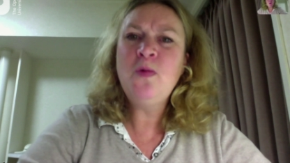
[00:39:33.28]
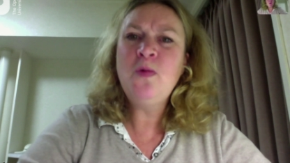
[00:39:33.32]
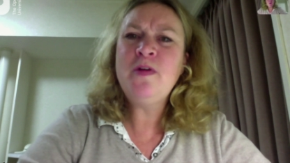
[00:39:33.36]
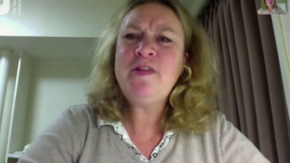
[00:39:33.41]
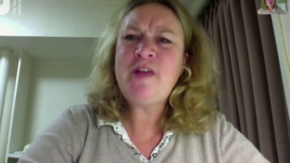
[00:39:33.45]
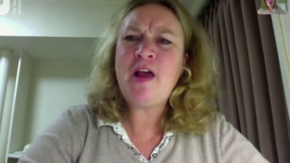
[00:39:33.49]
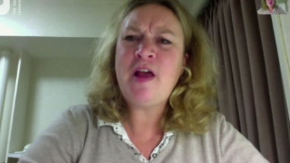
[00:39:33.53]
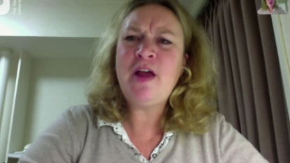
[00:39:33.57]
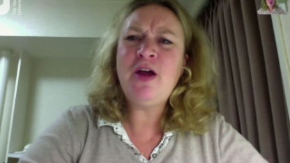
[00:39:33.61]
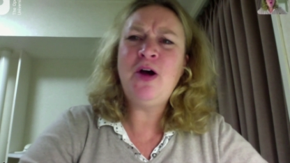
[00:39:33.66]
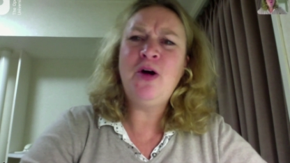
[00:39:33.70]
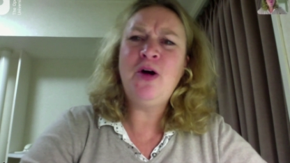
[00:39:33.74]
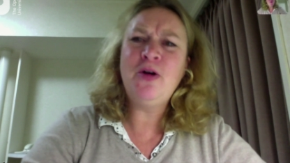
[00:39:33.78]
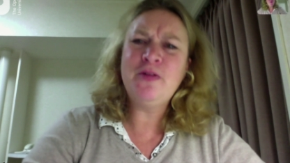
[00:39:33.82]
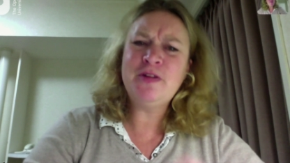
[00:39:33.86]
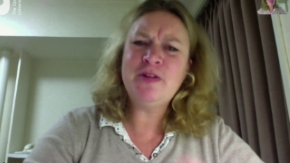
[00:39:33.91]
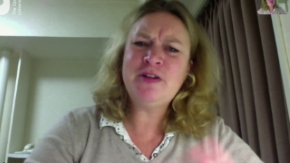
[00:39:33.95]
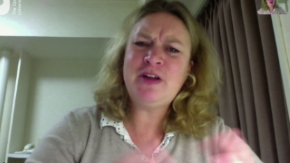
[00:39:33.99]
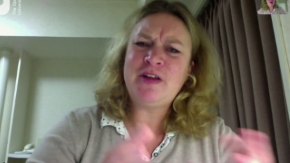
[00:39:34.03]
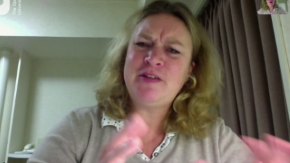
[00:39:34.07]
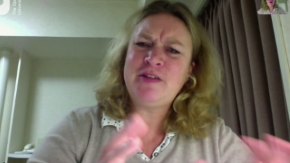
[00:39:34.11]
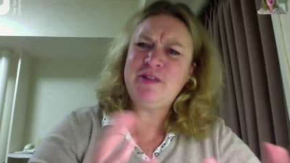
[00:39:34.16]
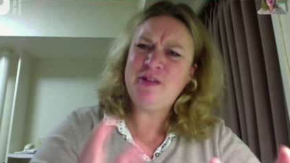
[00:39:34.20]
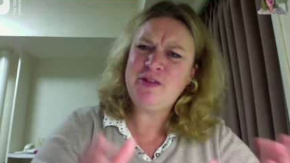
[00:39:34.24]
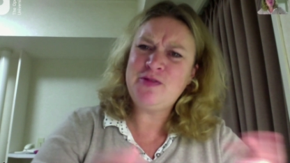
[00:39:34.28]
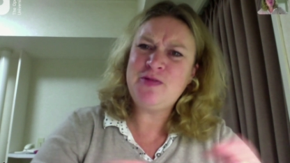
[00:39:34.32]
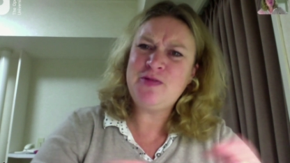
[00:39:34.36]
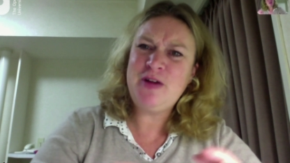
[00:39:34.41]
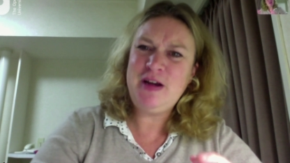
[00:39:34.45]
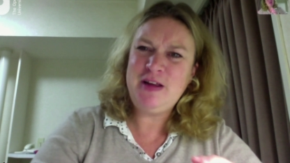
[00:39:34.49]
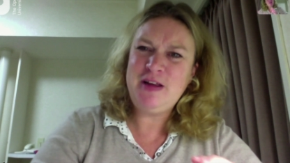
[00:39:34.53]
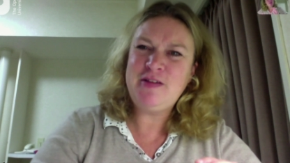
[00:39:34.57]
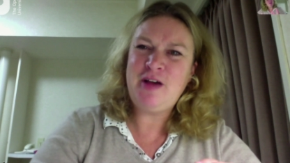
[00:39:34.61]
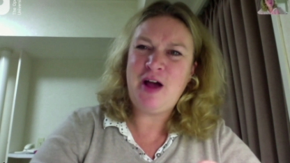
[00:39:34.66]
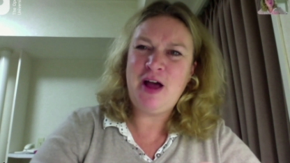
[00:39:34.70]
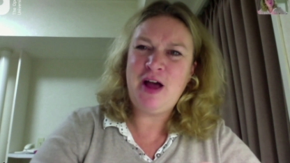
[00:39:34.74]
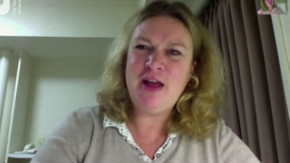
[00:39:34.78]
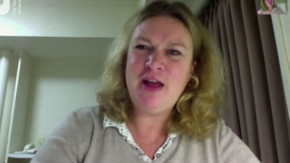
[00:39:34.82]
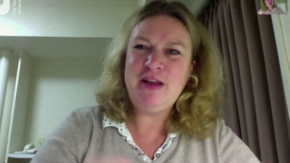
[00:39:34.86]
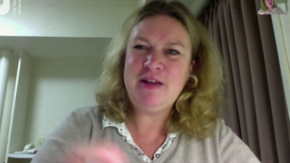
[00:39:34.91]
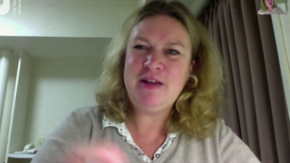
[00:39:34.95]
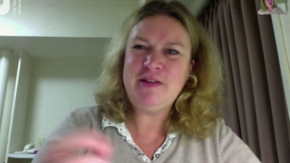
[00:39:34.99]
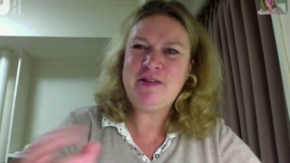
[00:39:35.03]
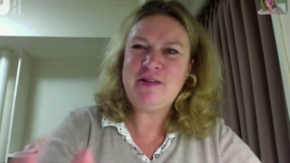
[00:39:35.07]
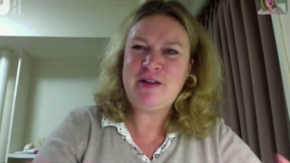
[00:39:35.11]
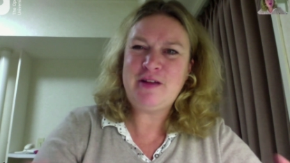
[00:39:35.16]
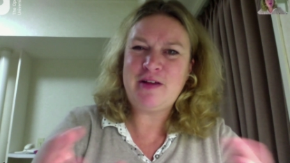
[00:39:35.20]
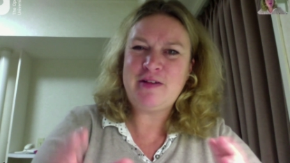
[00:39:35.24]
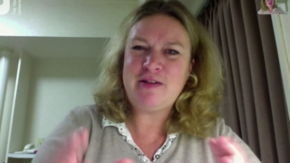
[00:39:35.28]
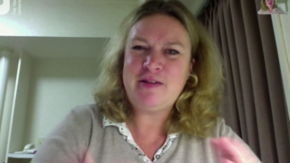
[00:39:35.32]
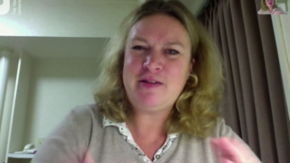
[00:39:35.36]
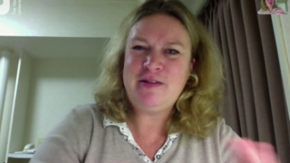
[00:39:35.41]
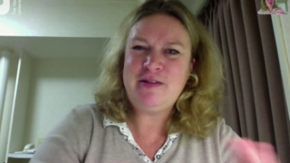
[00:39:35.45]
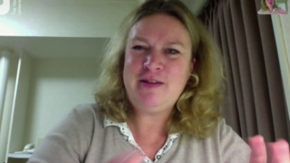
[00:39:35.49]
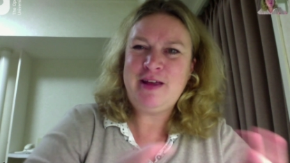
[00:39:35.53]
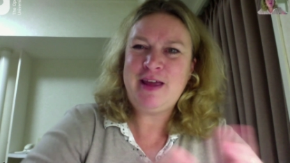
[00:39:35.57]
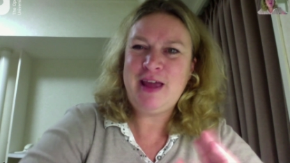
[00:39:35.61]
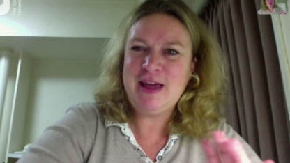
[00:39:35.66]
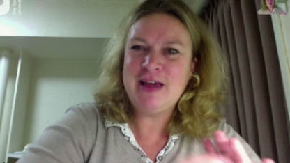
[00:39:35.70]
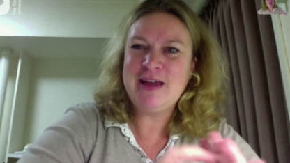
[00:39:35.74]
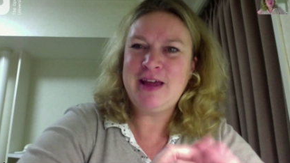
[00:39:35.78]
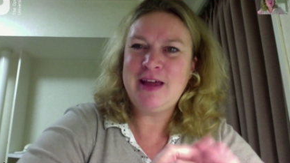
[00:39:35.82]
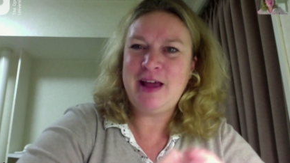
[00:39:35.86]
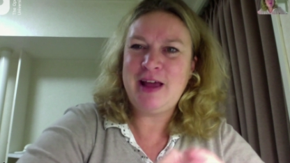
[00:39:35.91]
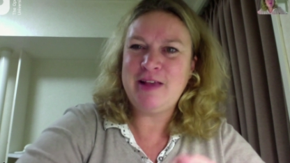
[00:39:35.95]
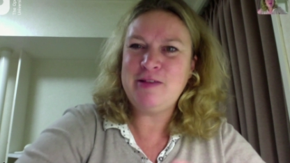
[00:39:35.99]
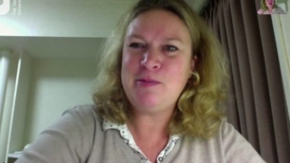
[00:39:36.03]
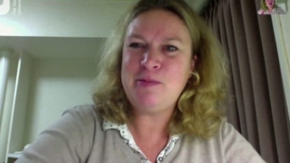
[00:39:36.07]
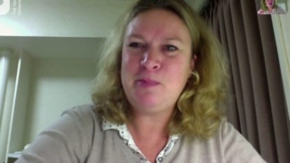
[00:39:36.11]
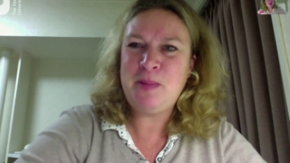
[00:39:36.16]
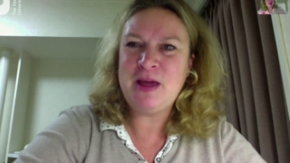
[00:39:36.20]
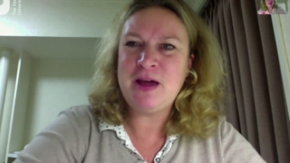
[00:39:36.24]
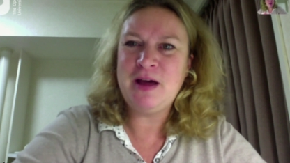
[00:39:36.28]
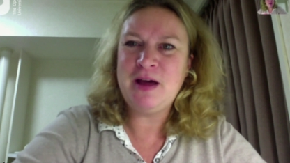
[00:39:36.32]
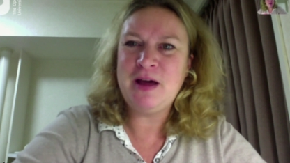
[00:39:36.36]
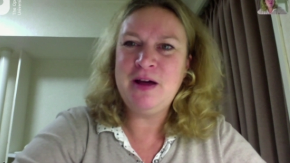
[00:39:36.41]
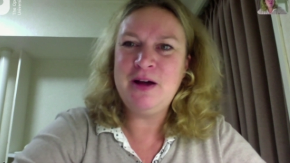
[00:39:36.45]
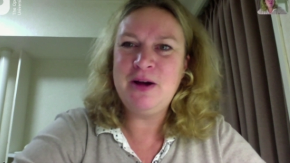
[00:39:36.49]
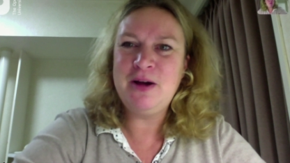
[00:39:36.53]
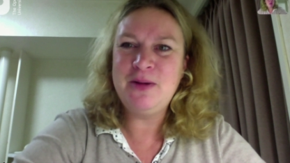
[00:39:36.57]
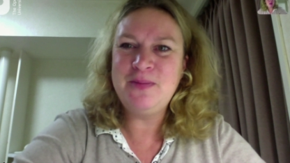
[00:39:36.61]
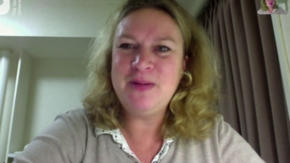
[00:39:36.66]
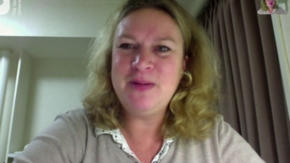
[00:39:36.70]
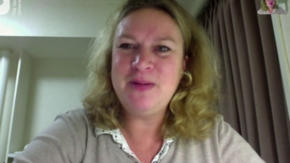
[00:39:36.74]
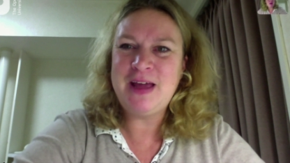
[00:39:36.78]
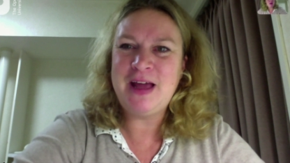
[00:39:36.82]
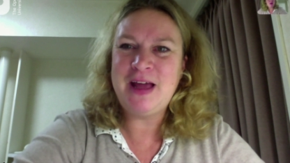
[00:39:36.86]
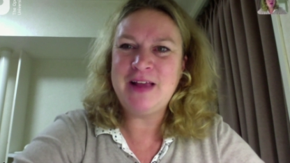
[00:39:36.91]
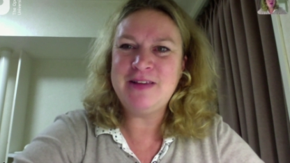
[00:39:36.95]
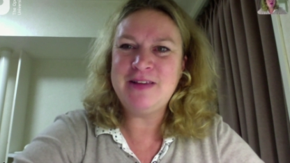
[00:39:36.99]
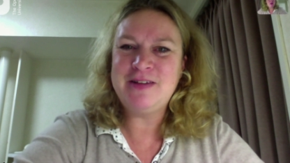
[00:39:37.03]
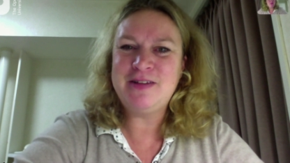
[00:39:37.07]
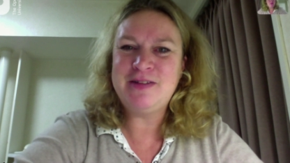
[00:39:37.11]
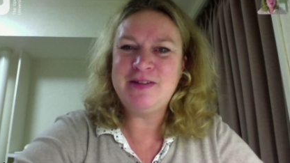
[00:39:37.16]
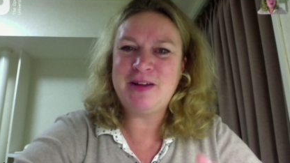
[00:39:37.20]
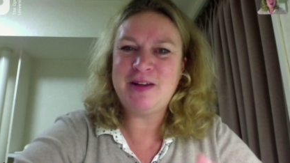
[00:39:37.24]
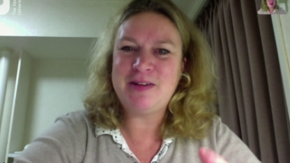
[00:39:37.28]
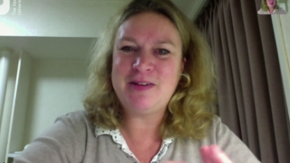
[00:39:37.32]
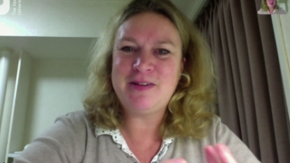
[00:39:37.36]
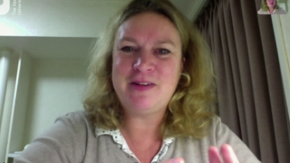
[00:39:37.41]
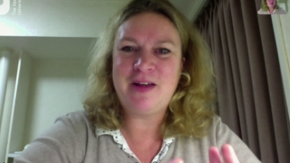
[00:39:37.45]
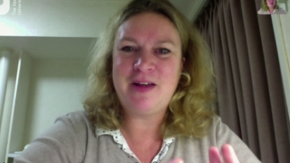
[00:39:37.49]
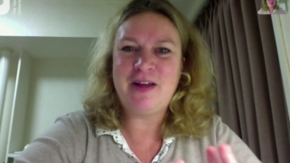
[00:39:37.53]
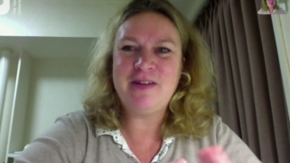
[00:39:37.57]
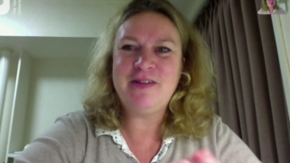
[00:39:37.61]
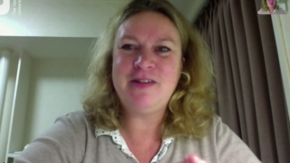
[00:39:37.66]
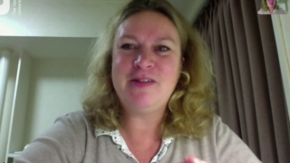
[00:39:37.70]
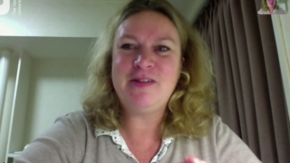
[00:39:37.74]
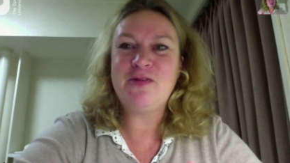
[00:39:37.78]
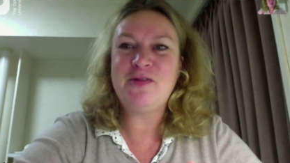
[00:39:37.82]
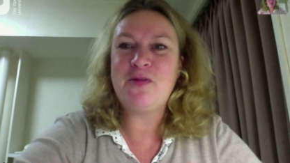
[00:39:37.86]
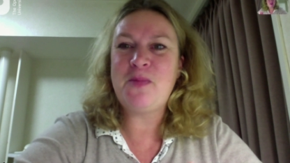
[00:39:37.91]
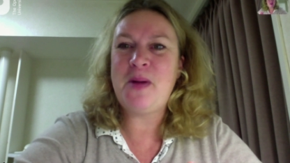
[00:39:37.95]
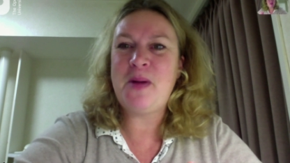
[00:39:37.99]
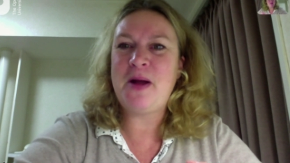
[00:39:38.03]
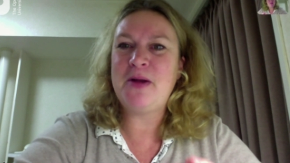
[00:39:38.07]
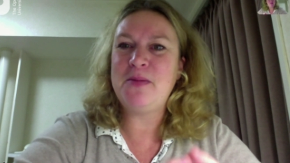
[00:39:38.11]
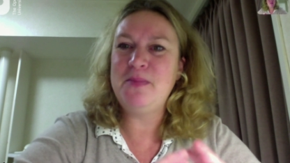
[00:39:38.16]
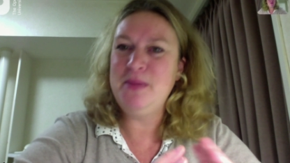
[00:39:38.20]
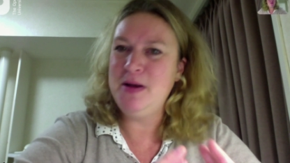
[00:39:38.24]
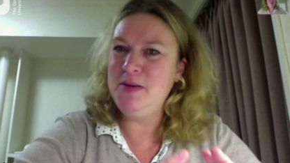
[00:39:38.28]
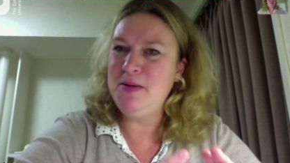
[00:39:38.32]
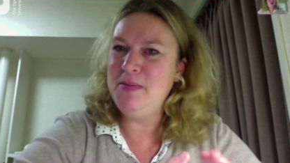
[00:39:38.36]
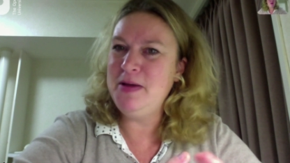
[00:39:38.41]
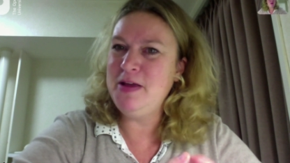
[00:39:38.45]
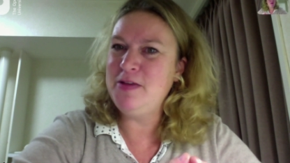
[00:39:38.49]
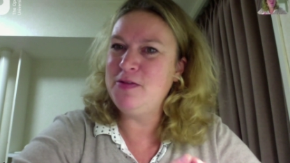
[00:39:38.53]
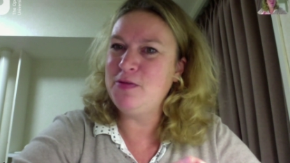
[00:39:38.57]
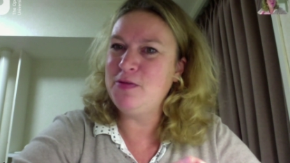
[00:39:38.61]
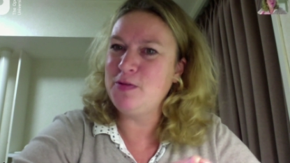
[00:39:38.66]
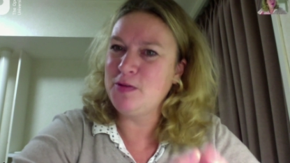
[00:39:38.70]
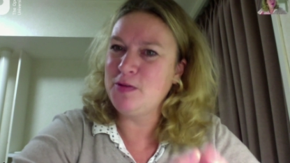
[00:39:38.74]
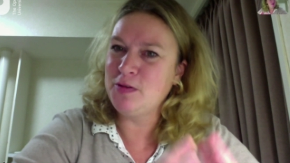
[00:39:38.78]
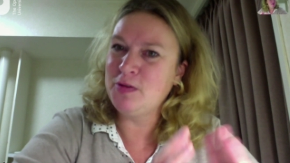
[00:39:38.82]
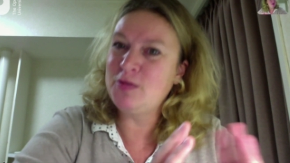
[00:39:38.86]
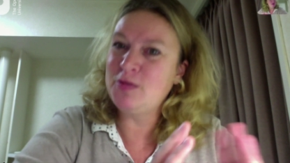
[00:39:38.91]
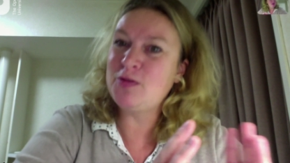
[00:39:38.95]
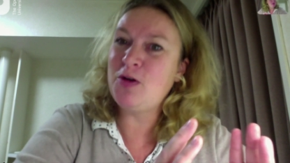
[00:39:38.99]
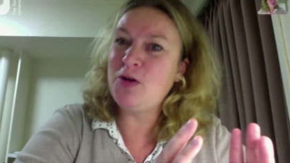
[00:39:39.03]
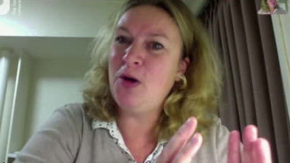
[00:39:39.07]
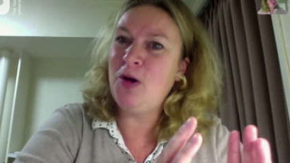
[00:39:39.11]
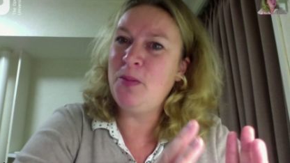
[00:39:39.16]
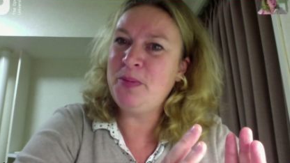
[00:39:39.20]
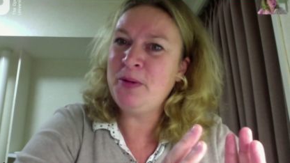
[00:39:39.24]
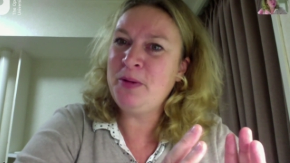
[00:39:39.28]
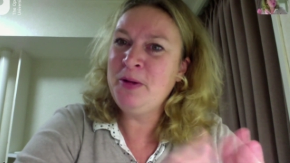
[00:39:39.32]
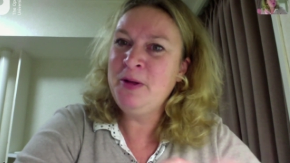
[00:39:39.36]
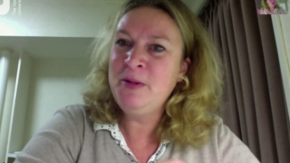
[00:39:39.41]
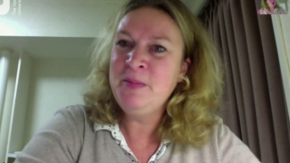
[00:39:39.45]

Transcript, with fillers: we say, oh, the dust is really tiny and starts sticking and gets bigger. And we get to dust sizes of about a millimeter and stop.